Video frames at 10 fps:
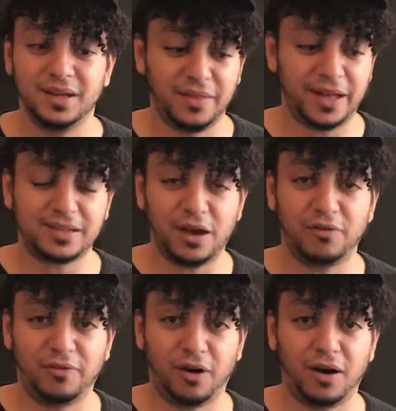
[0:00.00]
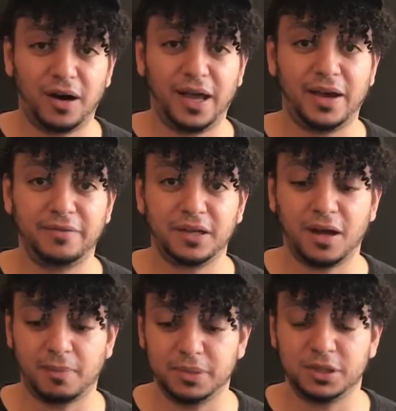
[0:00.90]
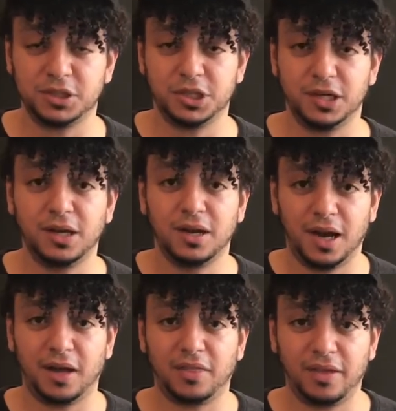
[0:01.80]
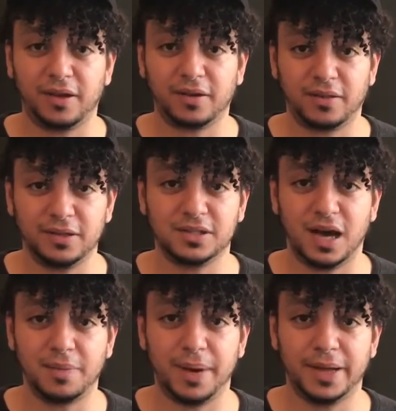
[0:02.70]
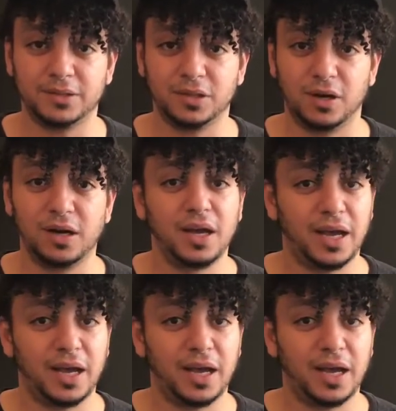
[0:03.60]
That's how far ahead of the competition I think these iPads are.